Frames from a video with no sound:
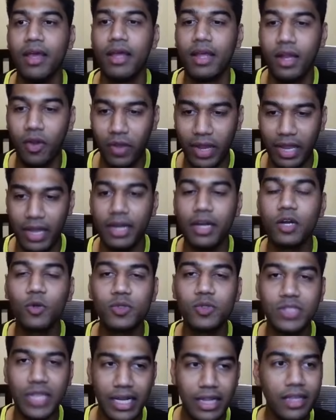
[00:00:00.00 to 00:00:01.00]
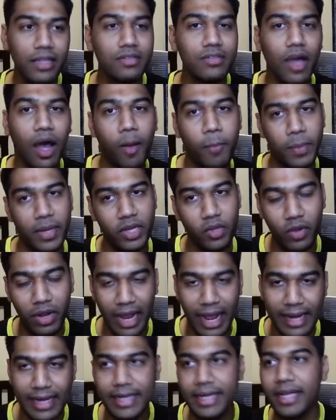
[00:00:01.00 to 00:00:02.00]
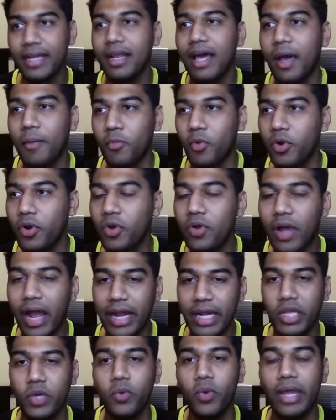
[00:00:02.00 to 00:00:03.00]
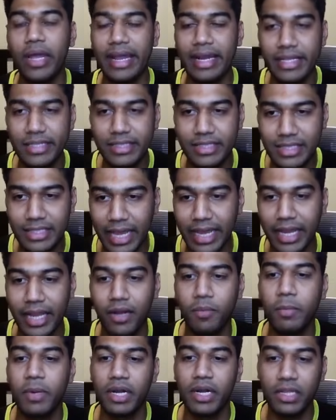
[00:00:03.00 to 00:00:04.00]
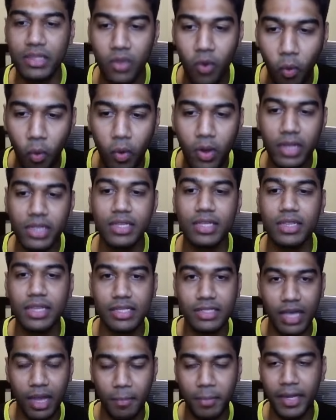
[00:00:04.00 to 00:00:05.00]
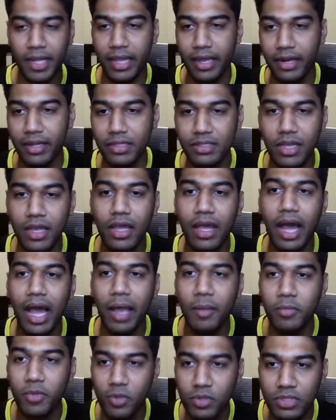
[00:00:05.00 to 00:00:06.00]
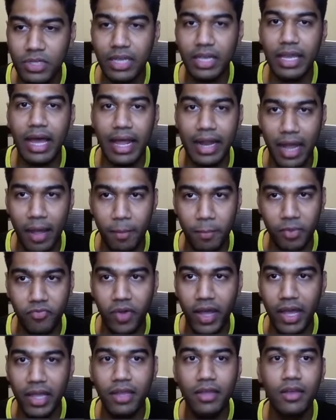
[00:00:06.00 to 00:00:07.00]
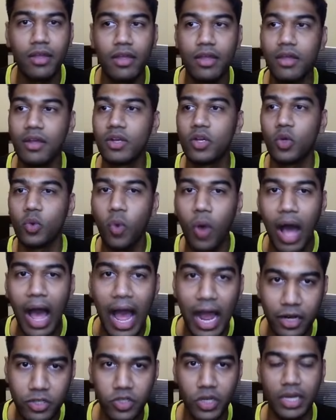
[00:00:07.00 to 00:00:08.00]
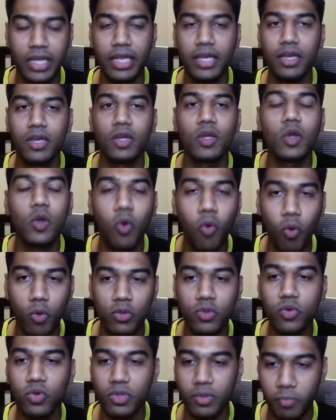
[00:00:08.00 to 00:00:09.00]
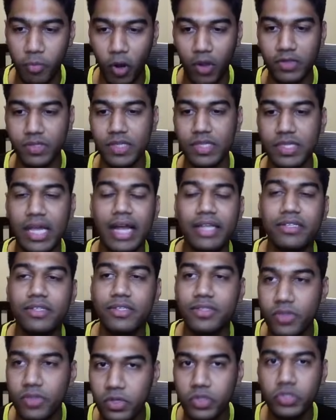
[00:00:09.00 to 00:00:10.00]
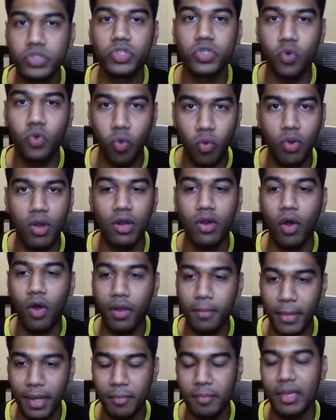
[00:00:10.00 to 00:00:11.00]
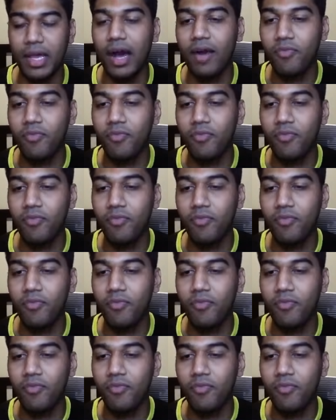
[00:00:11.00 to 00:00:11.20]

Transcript: Now again, to set this up in your N10, I'm going to guide you in a second. But the only thing that's happening here is I'm using an Appify to actually go through the process and search Google on my behalf